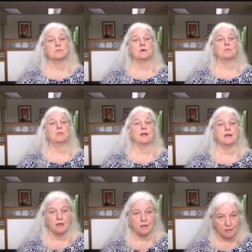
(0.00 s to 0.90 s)
will bring
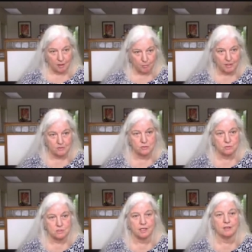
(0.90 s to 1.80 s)
on a
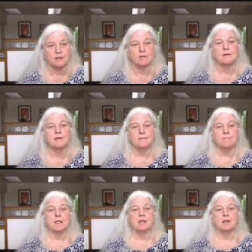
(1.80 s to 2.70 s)
menstrual cycle
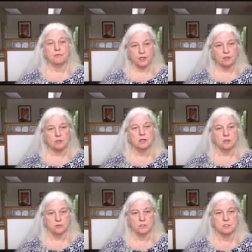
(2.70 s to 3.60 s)
if they're close.